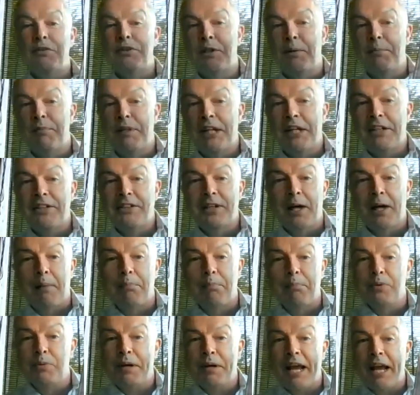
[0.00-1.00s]
through some of the
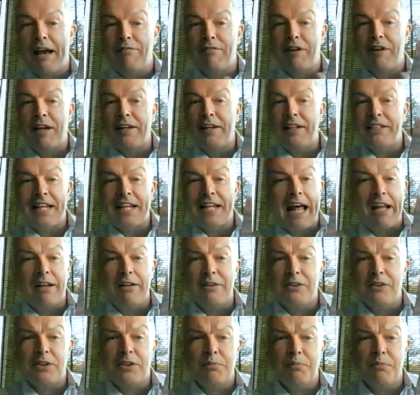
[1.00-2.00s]
examples we have, like this
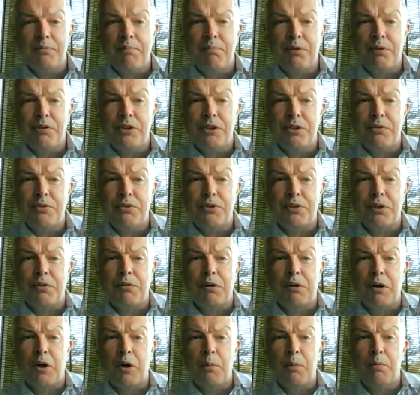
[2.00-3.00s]
atlas that we produced
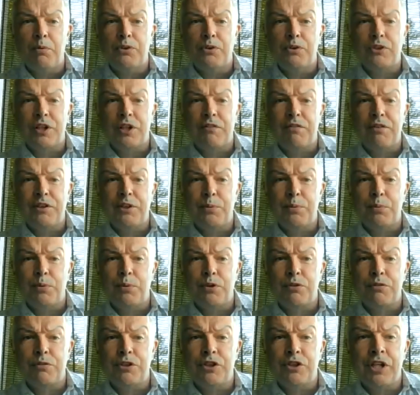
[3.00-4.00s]
on global surface
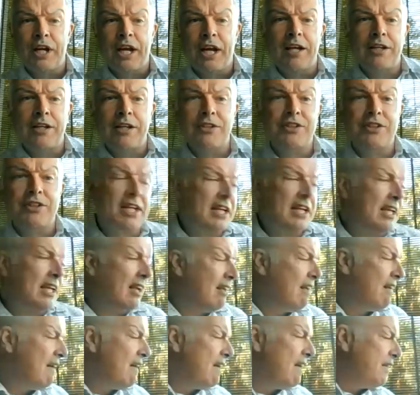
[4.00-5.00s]
water at
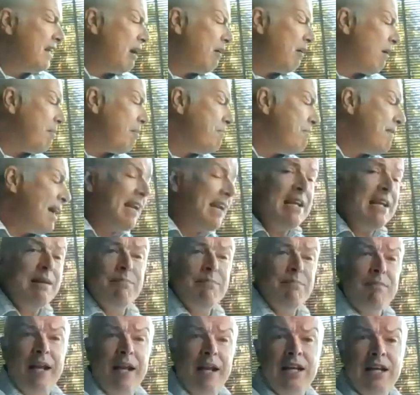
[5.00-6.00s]
JRC. There are
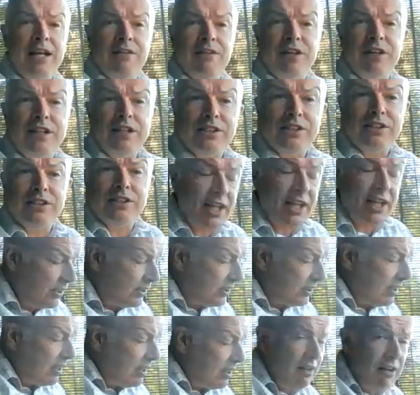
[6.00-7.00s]
many, many of these
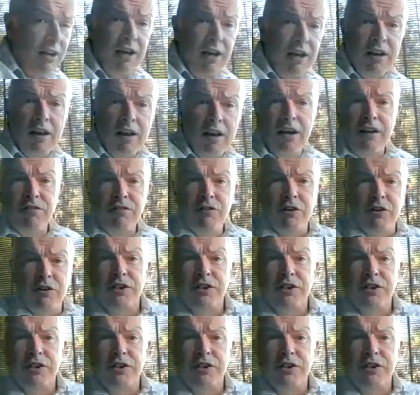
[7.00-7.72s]
things. And I've